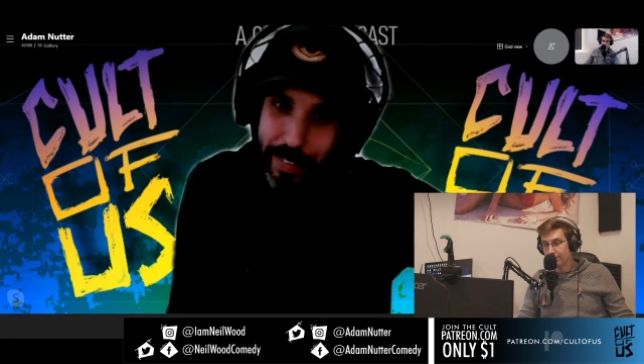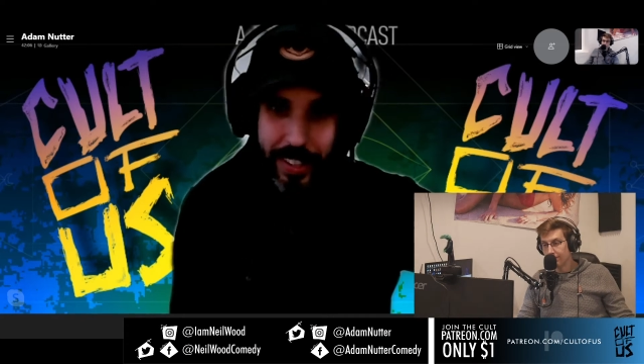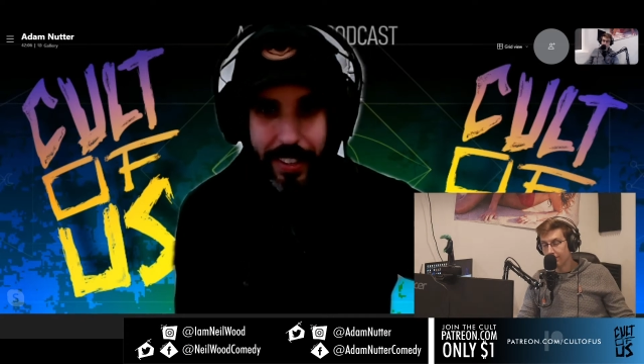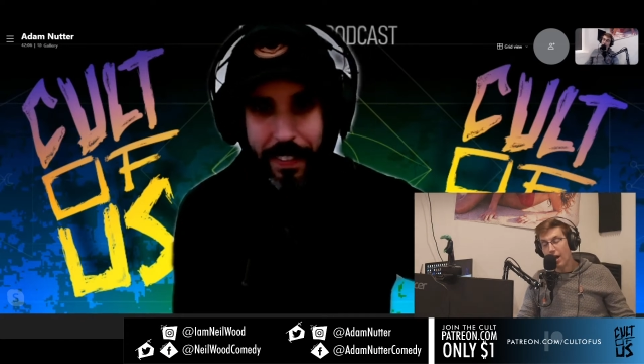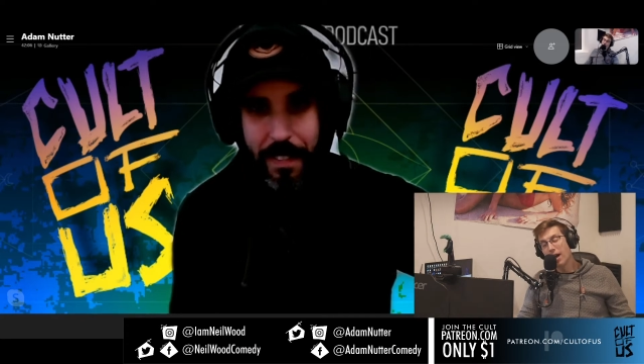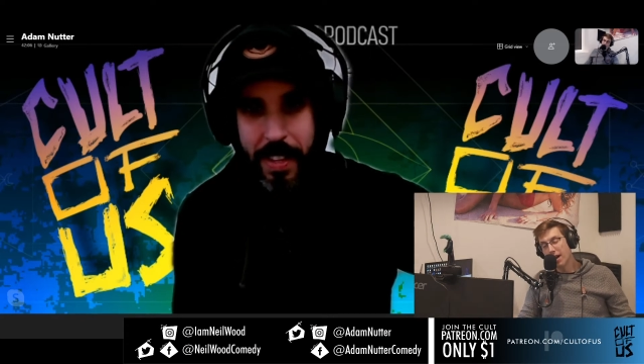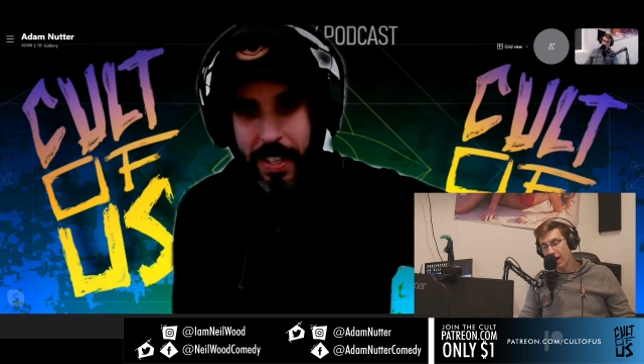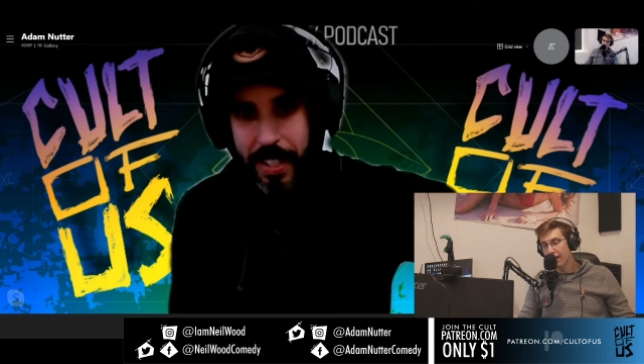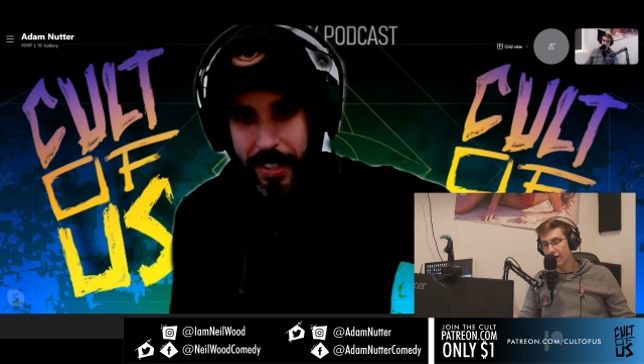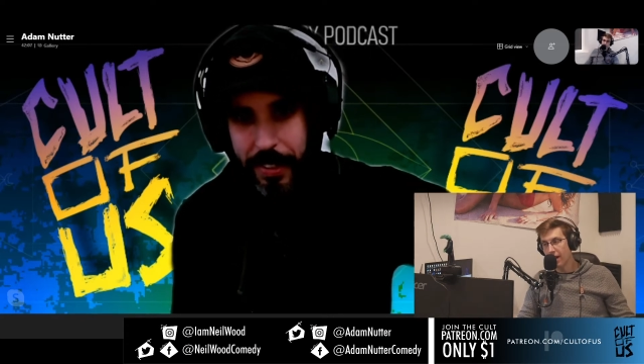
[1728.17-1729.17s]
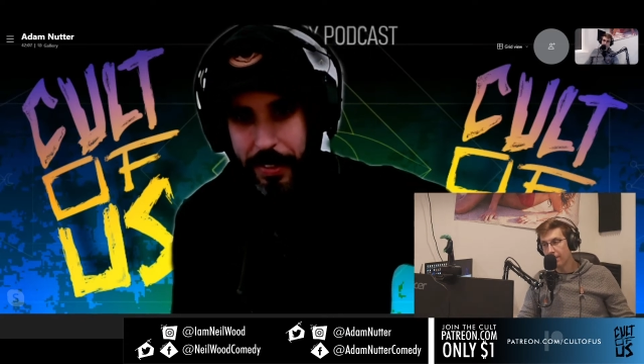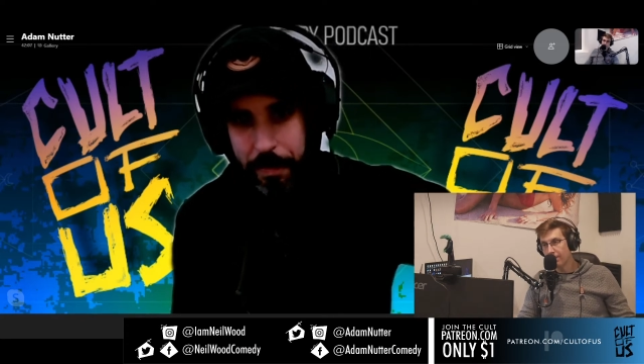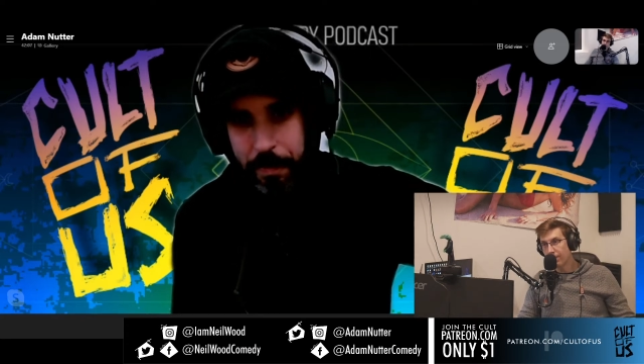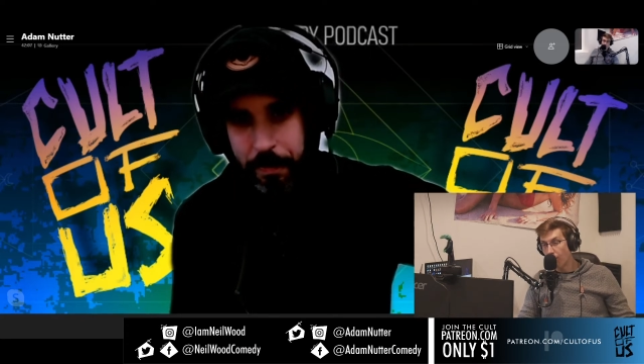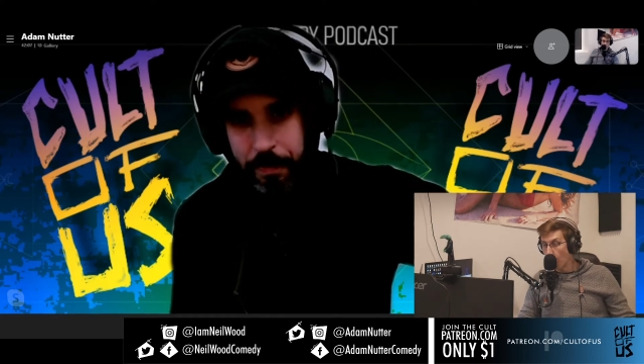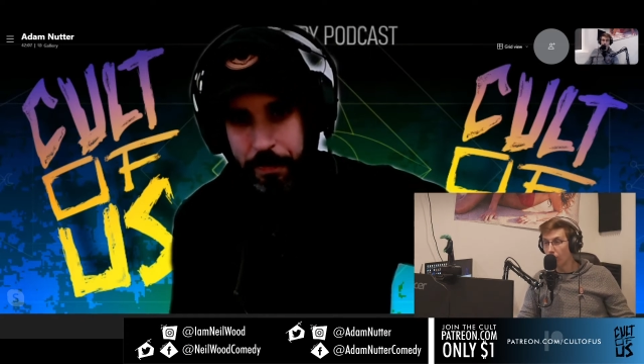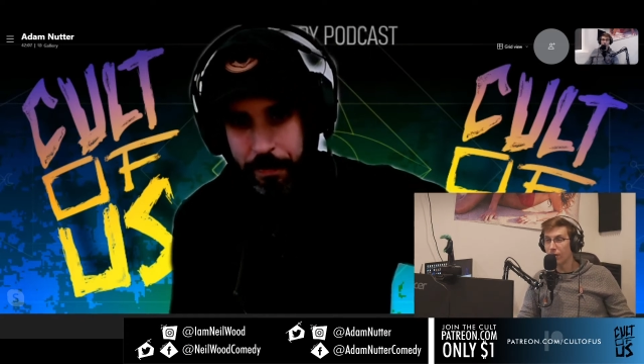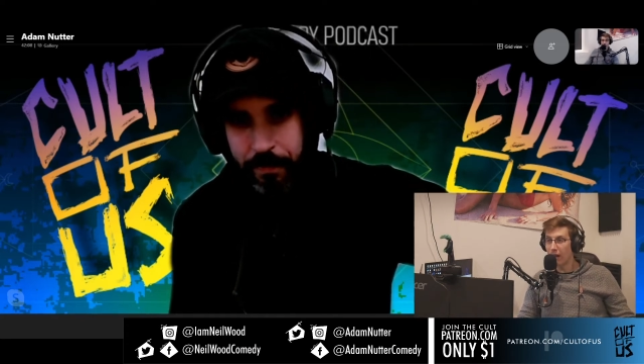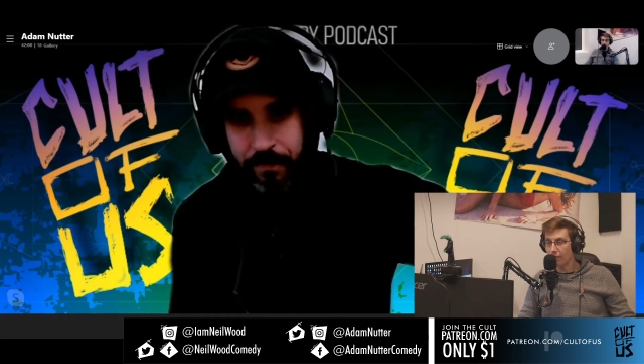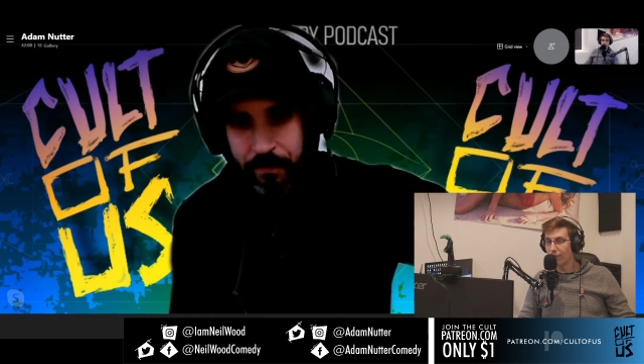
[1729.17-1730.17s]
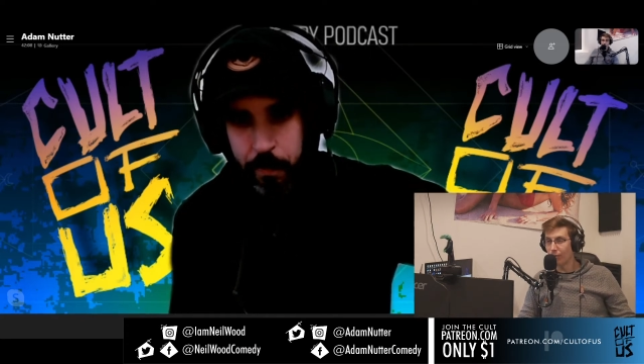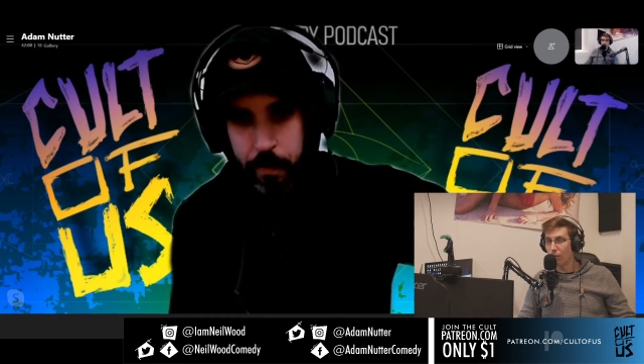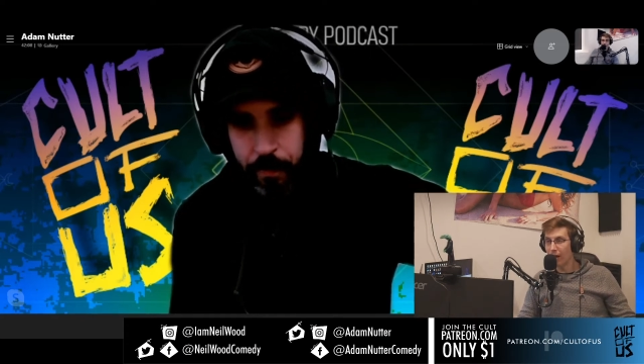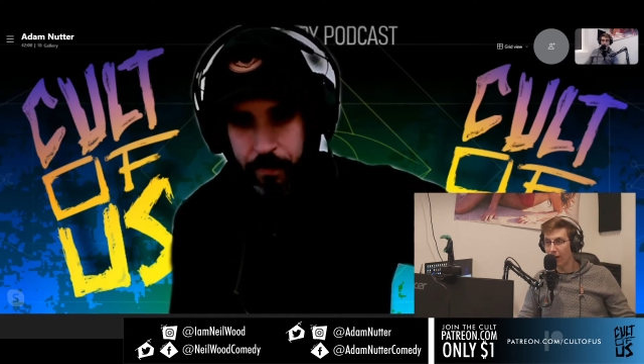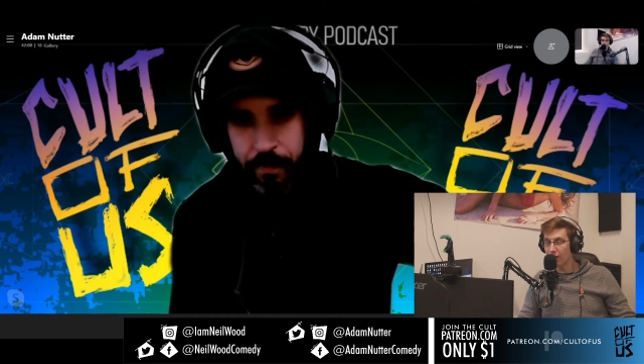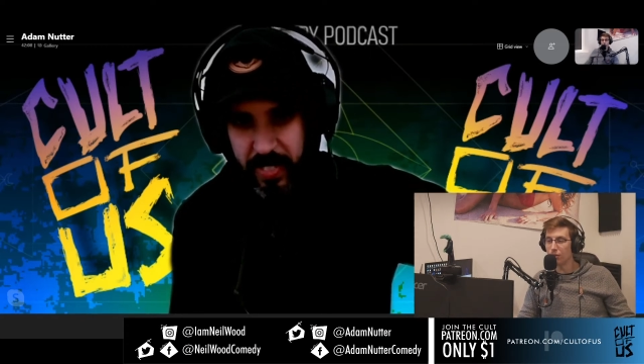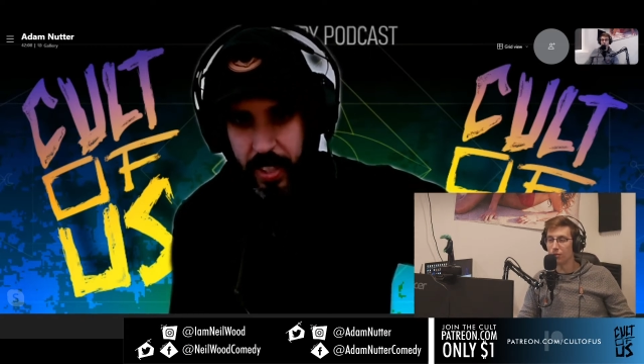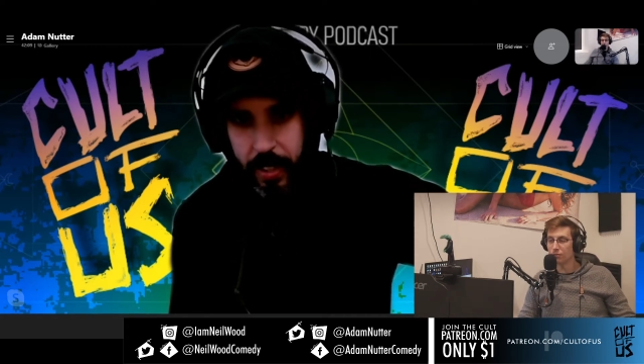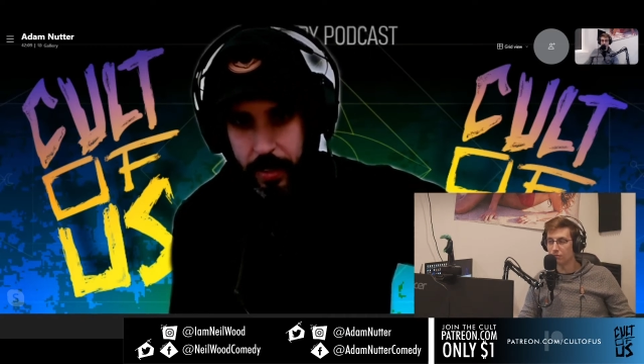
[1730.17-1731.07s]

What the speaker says: Yeah, he had a name. Henry Ford had a goon.